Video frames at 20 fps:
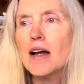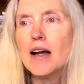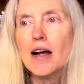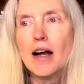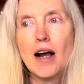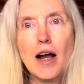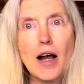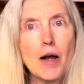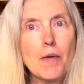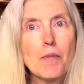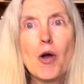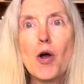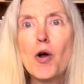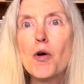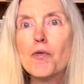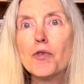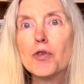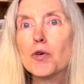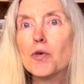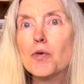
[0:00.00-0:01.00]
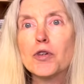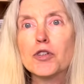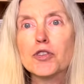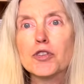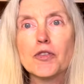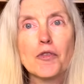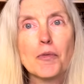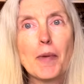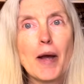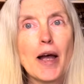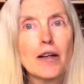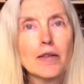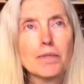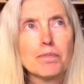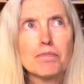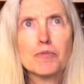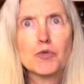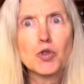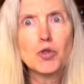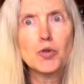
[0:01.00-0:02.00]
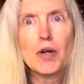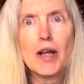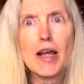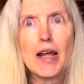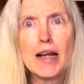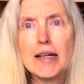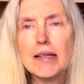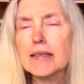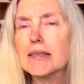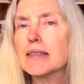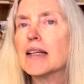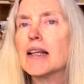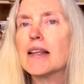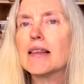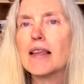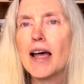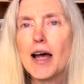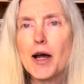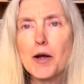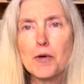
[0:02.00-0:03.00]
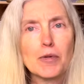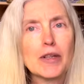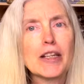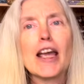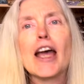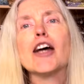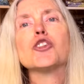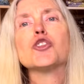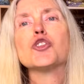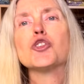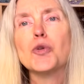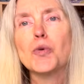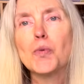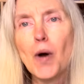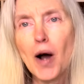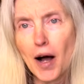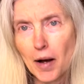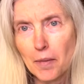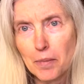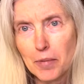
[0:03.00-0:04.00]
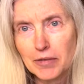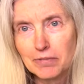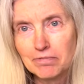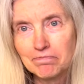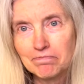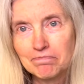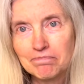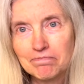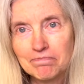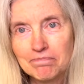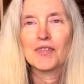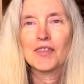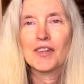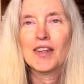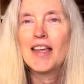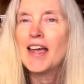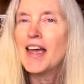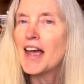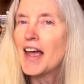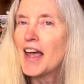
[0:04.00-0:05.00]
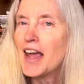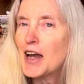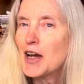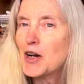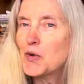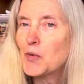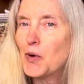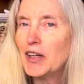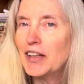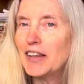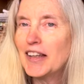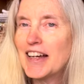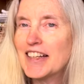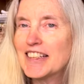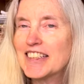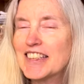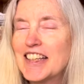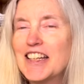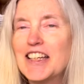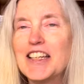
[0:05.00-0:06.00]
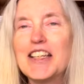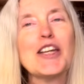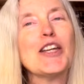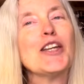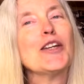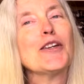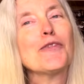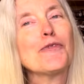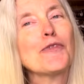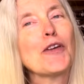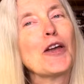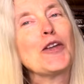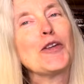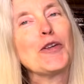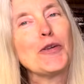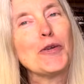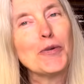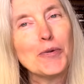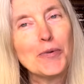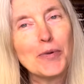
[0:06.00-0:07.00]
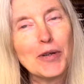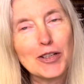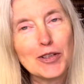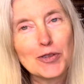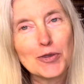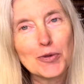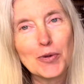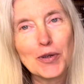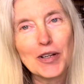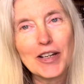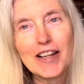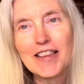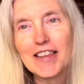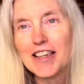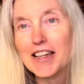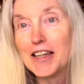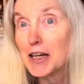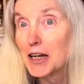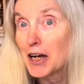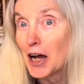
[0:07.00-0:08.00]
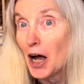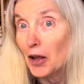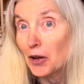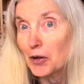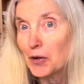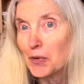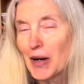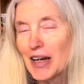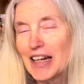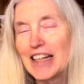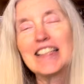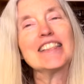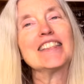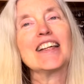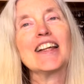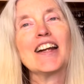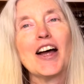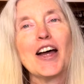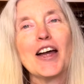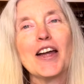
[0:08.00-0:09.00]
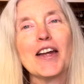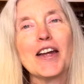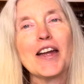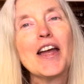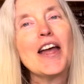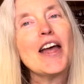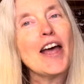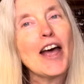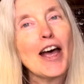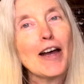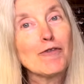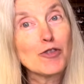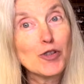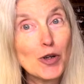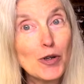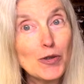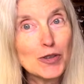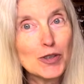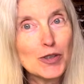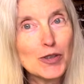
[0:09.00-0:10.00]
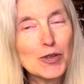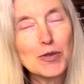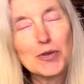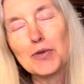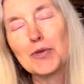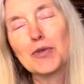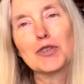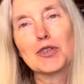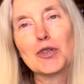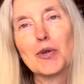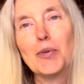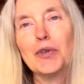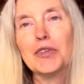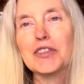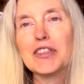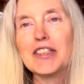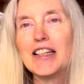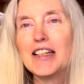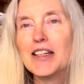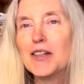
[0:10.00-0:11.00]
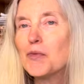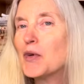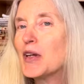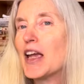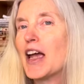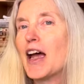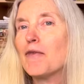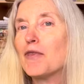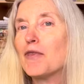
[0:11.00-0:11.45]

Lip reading: over the course of about 2 days that catch you up. And one last thing, if you enjoy the colorways that I have chosen to do this quilt in, we have